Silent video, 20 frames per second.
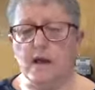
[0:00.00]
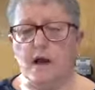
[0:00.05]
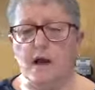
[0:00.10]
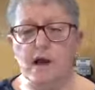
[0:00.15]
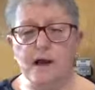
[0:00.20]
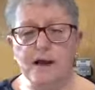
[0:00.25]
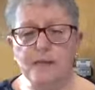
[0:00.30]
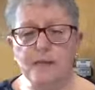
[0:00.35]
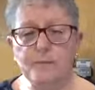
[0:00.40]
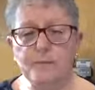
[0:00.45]

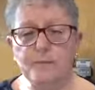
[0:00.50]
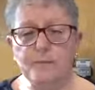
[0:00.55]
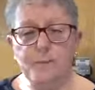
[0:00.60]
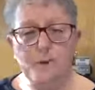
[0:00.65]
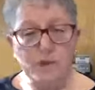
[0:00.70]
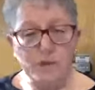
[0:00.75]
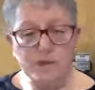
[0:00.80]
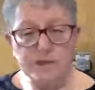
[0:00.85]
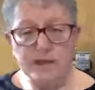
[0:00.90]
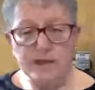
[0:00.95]
I
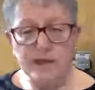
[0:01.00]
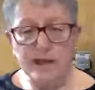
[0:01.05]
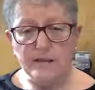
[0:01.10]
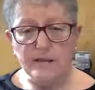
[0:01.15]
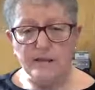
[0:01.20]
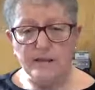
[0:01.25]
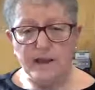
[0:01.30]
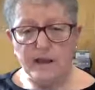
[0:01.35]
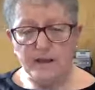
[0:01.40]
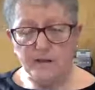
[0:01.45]
personally
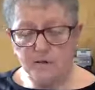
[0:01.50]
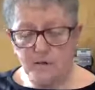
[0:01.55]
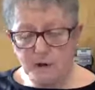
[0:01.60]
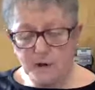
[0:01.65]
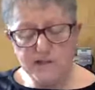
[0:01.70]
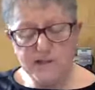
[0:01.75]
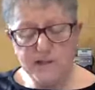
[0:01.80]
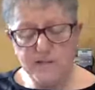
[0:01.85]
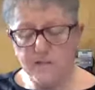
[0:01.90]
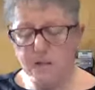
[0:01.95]
have
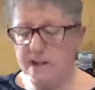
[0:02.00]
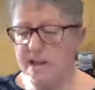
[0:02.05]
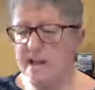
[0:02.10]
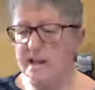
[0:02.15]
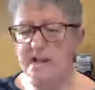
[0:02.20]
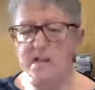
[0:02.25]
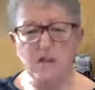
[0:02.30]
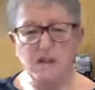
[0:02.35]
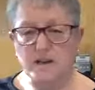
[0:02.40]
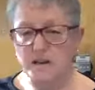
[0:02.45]
arthritis in my hands.